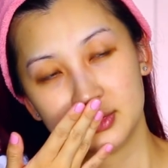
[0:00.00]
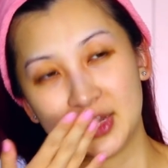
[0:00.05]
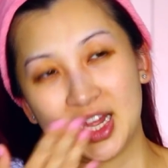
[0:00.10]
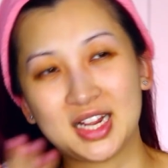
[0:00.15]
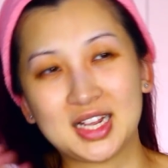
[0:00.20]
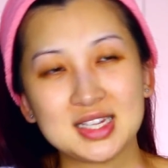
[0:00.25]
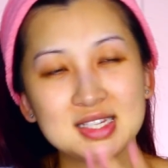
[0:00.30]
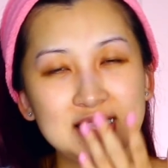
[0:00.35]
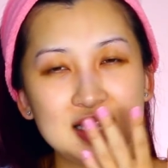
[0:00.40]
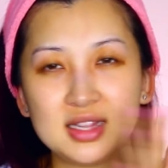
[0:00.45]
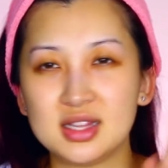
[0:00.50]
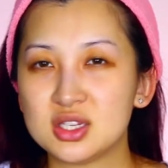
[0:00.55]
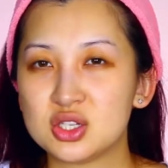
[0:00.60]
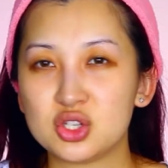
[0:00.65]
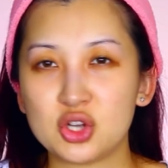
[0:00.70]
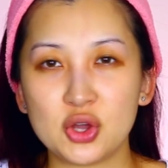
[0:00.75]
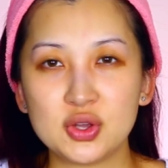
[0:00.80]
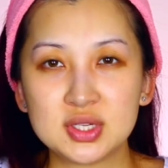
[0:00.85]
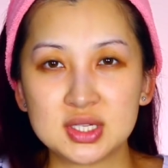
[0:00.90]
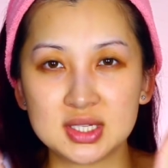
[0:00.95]
Like I said, there's
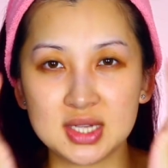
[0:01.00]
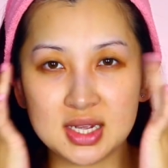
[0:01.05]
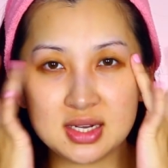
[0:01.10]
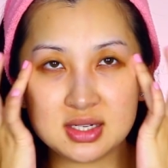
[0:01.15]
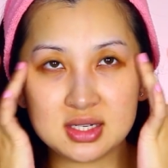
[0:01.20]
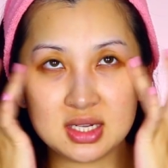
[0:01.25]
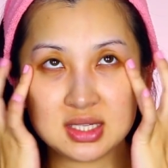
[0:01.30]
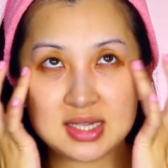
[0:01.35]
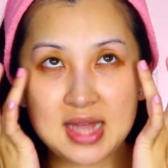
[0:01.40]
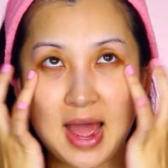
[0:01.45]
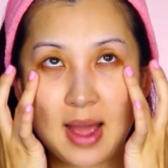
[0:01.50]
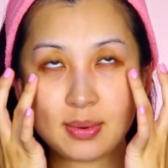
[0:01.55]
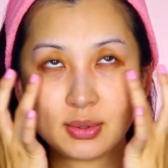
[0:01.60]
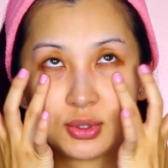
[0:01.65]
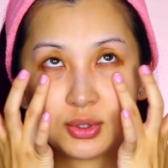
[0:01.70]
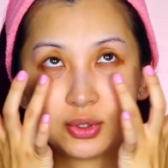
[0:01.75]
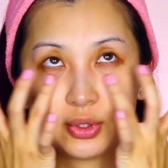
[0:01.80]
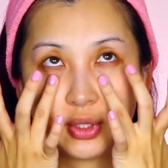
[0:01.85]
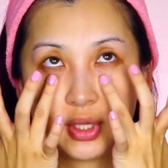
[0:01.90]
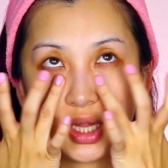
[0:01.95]
no scent. It's
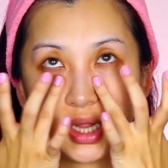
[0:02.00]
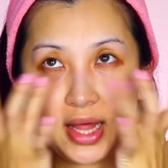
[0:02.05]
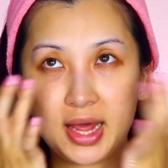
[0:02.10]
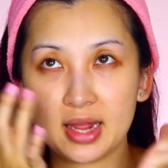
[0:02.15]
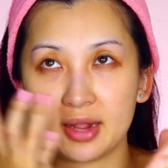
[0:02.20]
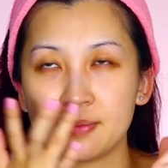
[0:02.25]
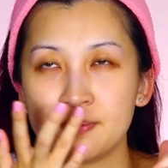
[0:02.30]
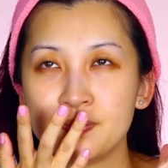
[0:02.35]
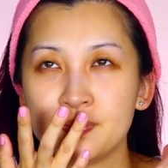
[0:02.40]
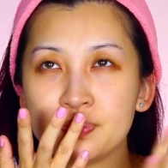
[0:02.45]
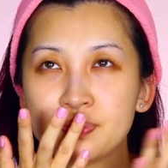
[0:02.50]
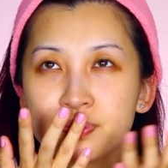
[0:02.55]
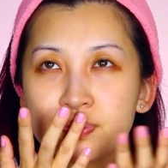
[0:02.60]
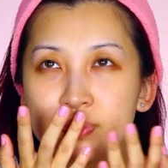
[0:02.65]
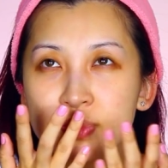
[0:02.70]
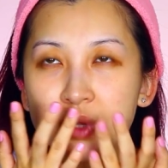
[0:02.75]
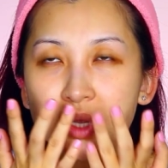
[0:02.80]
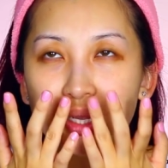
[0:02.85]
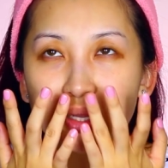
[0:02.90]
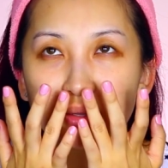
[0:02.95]
absolutely like,
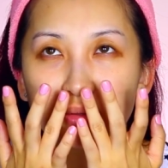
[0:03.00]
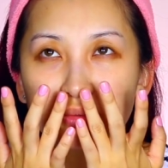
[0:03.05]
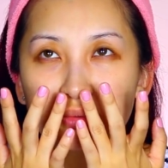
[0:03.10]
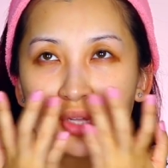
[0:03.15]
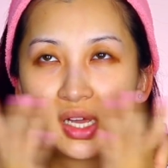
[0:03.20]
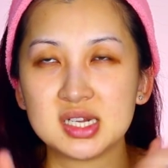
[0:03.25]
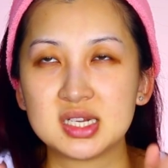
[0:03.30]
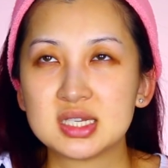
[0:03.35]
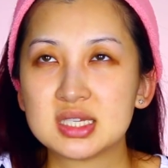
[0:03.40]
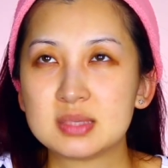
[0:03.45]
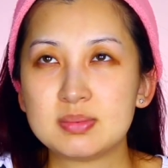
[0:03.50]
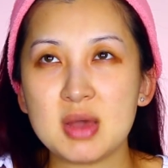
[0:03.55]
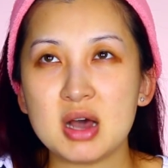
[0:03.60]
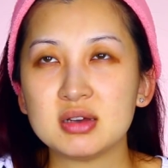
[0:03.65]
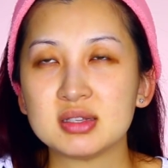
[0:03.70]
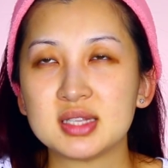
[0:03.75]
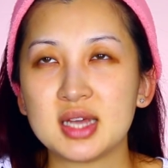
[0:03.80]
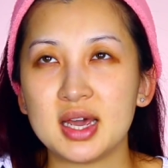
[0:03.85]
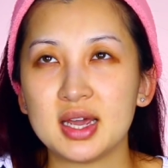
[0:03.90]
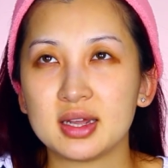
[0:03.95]
it just
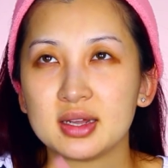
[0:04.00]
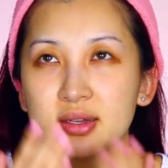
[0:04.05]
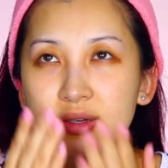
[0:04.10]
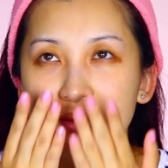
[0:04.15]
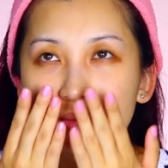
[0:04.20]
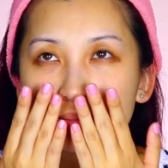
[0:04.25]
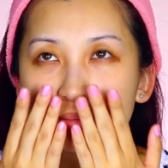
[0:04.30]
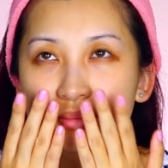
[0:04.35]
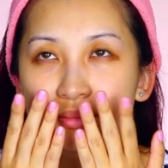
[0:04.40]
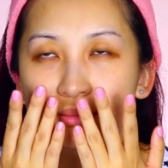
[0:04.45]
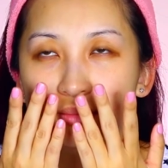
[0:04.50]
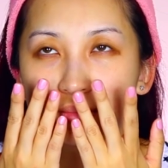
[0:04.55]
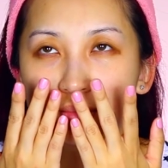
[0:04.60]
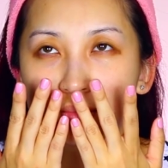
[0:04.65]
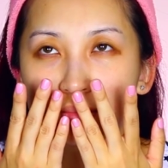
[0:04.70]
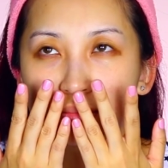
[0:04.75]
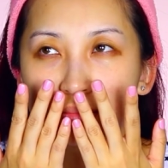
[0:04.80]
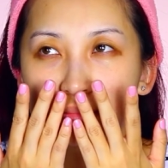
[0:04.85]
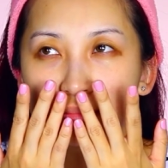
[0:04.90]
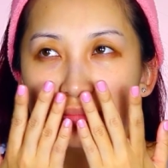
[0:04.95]
smells like,
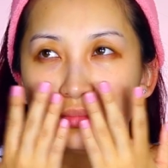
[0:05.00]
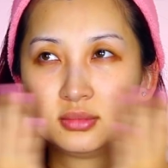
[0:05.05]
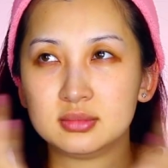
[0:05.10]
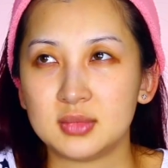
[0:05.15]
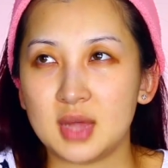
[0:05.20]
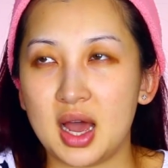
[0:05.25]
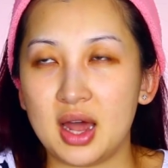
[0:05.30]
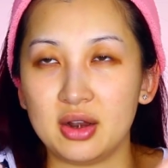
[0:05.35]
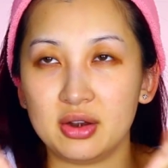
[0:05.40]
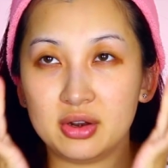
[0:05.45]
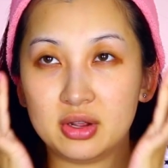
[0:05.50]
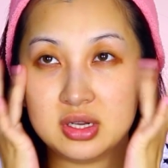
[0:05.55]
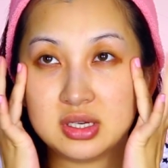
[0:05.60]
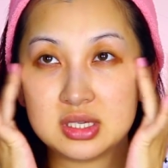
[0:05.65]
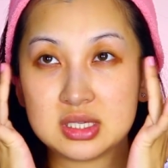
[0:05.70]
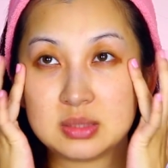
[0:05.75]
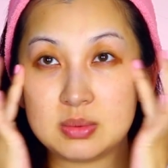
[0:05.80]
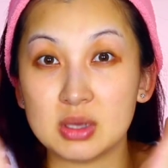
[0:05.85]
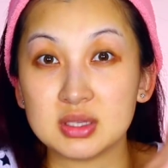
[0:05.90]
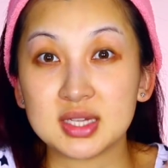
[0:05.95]
I don't know,
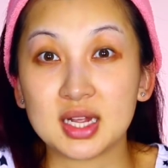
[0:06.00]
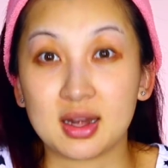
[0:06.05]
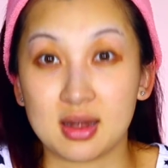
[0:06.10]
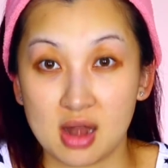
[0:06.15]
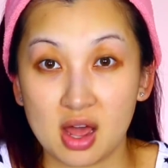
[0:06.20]
it smells like